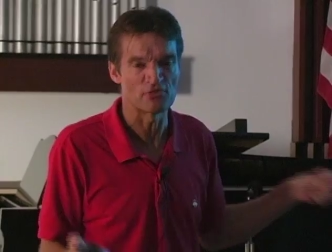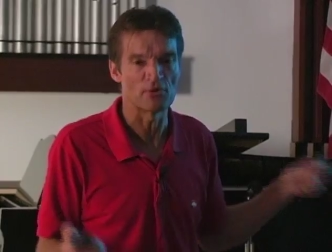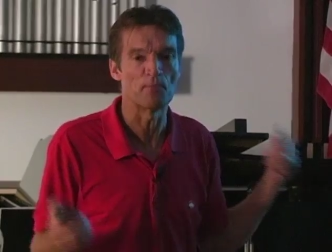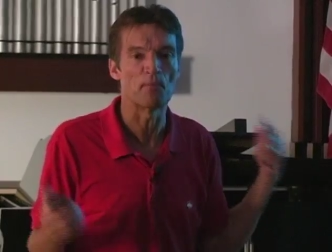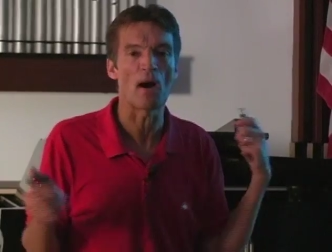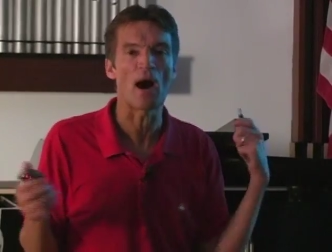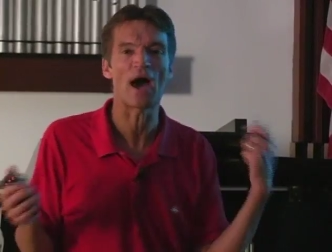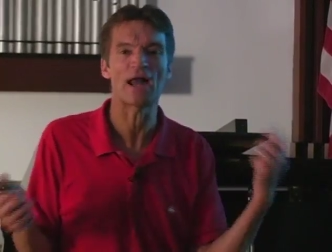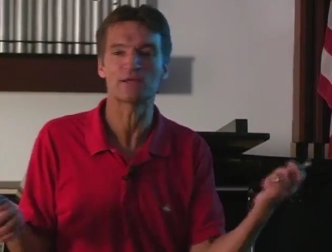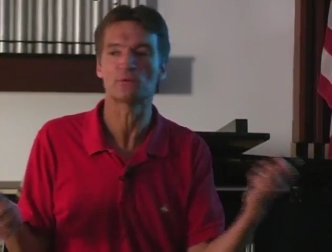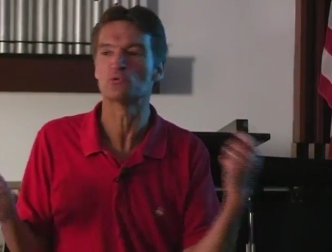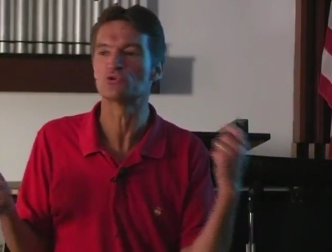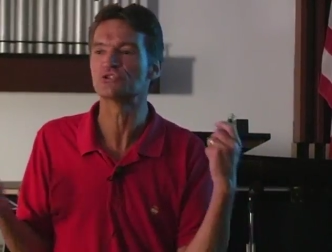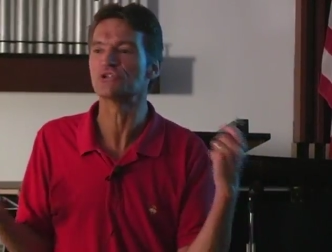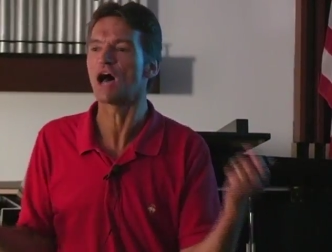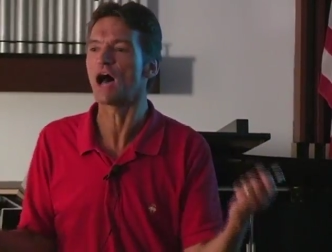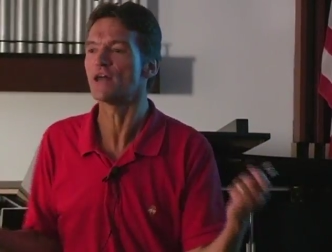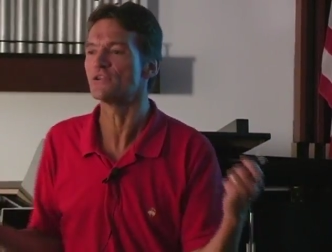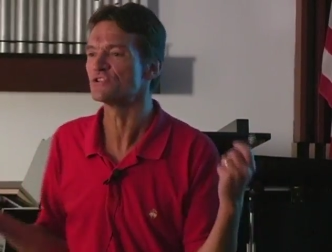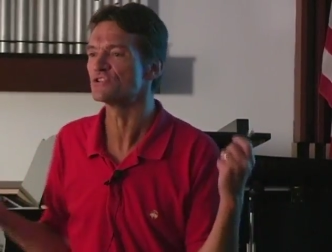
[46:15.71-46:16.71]
the body was
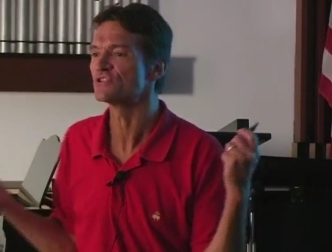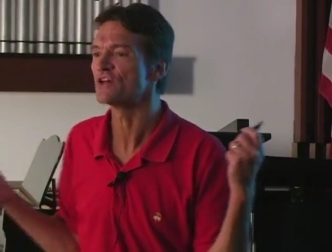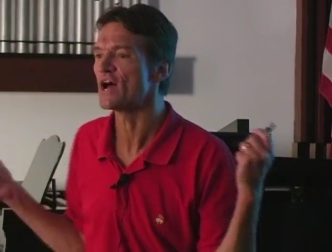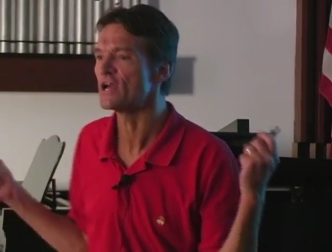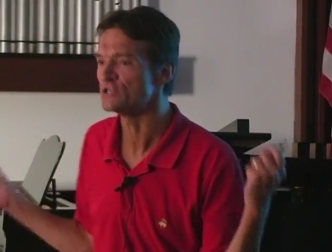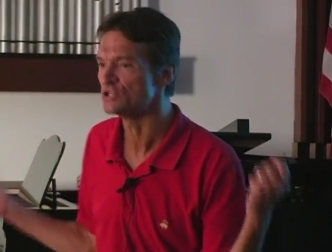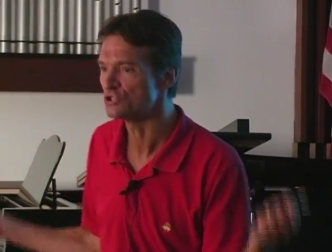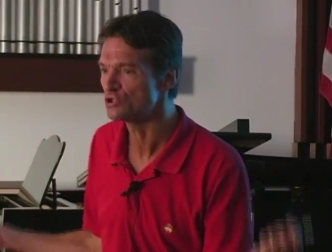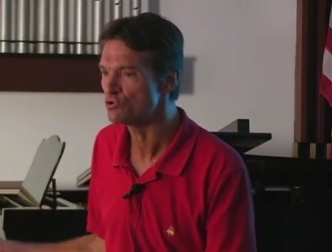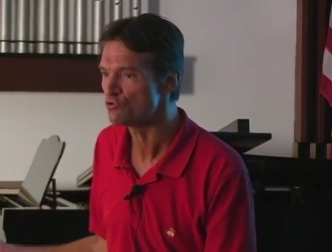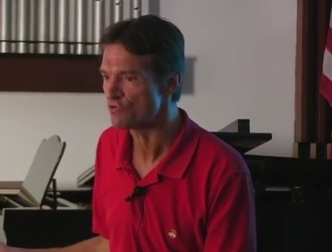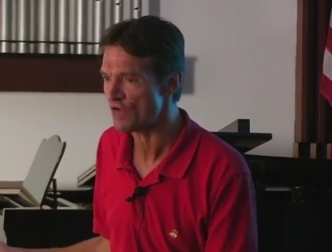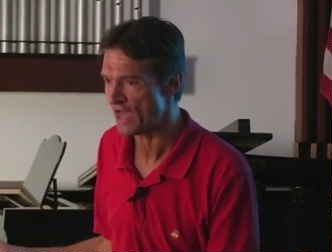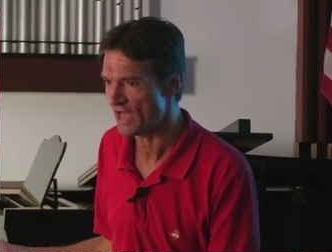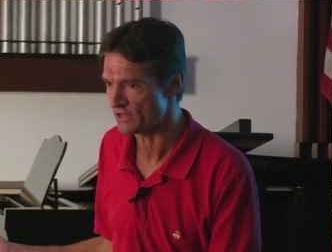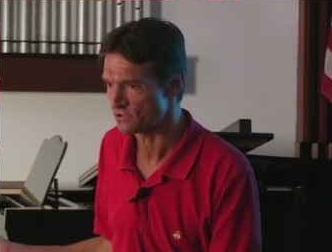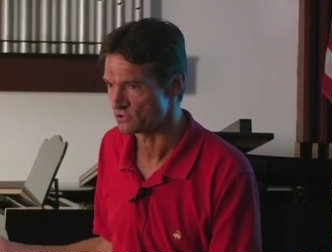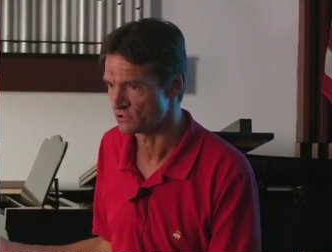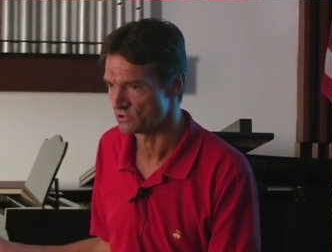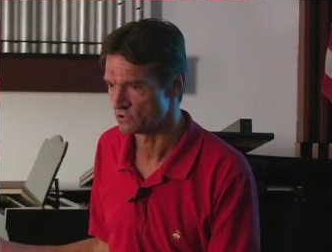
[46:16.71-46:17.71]
not designed to do
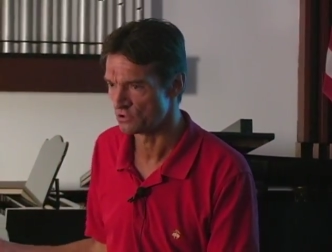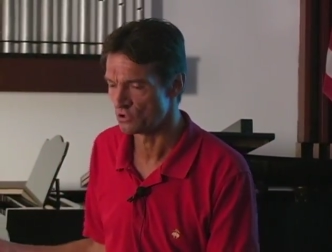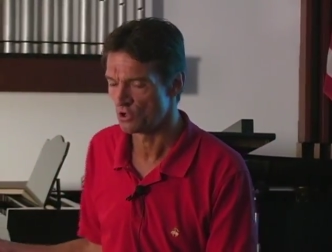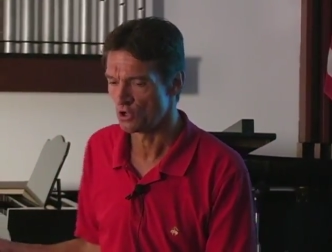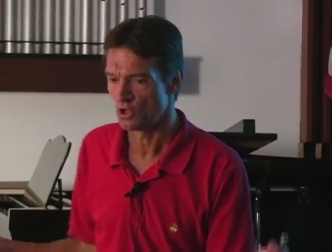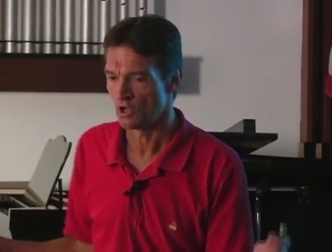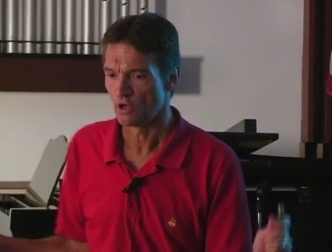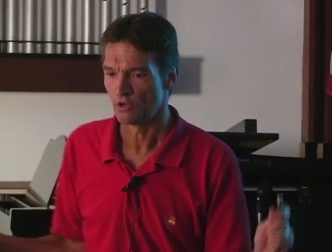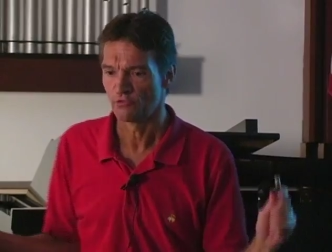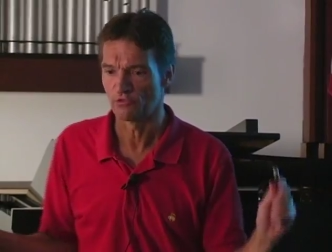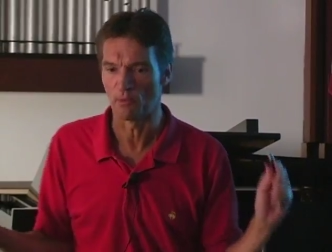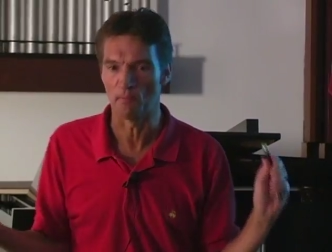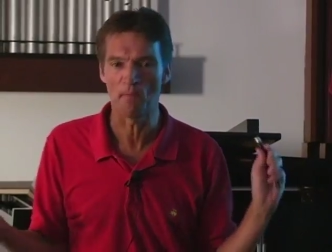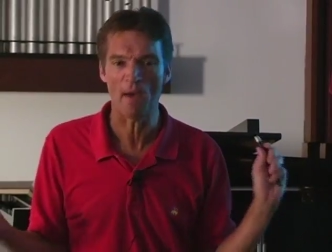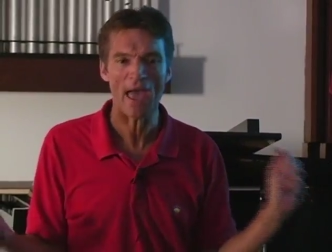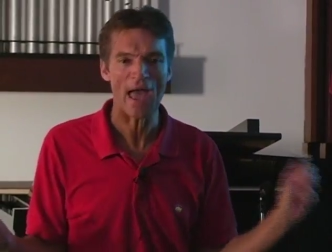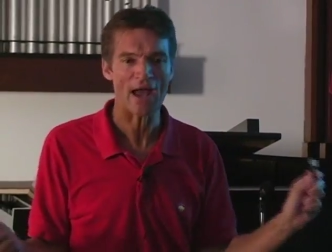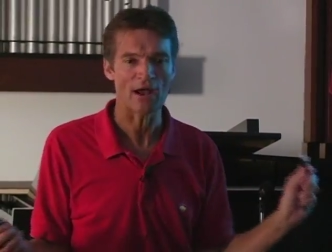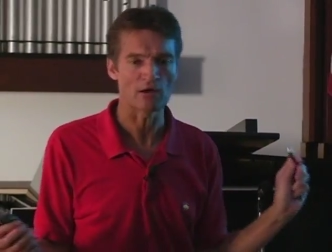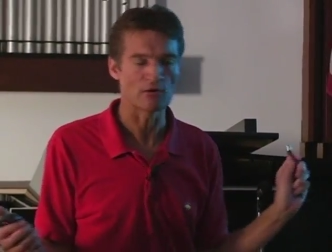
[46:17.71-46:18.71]
that.
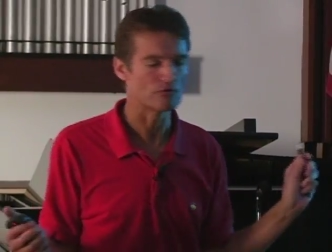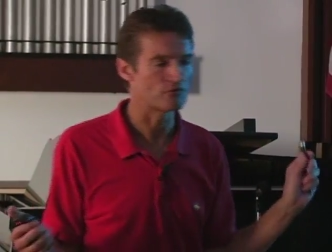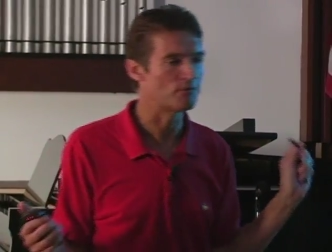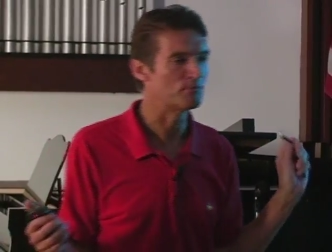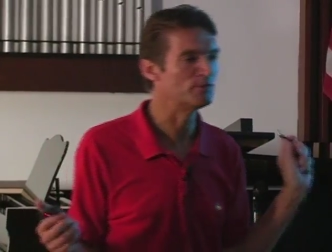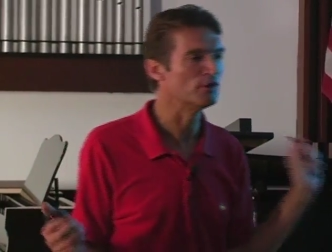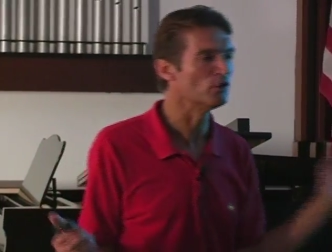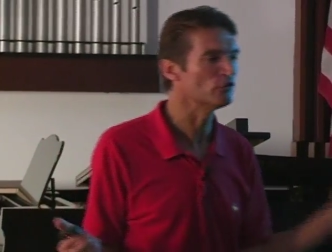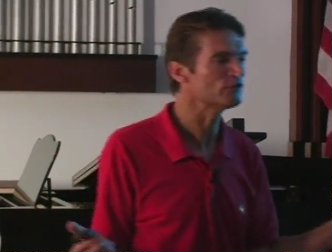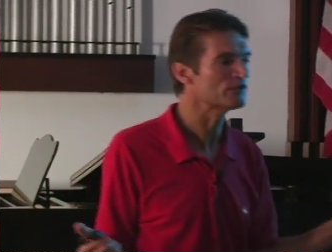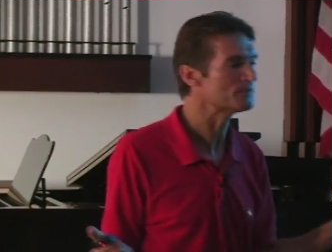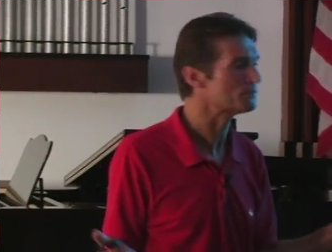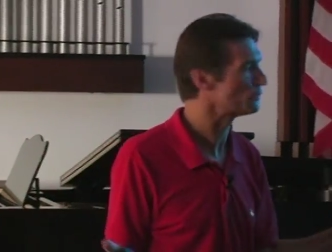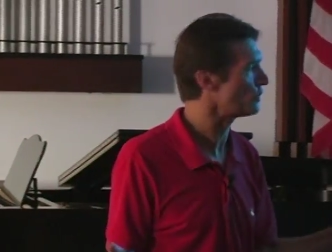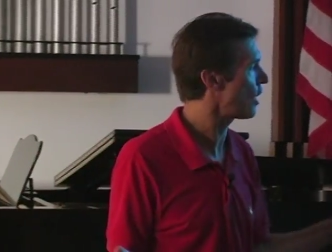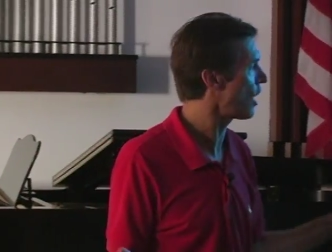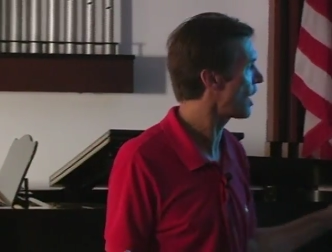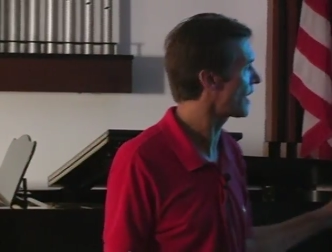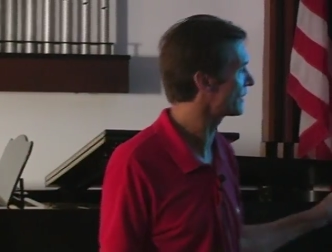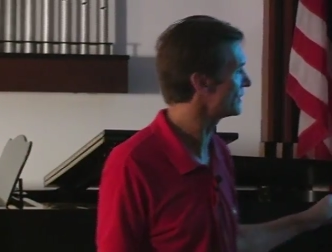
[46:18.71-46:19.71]
The building
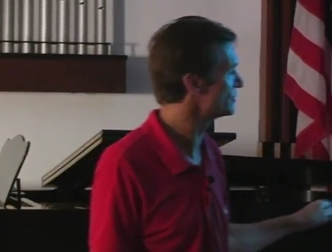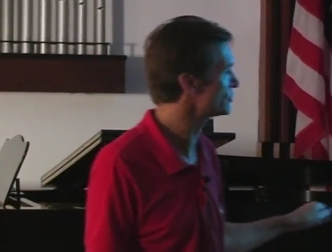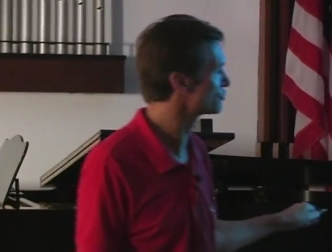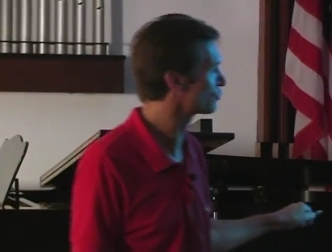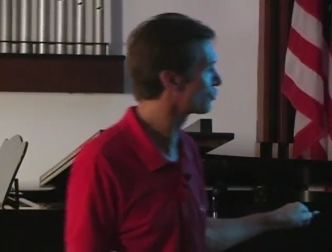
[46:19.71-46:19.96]
block is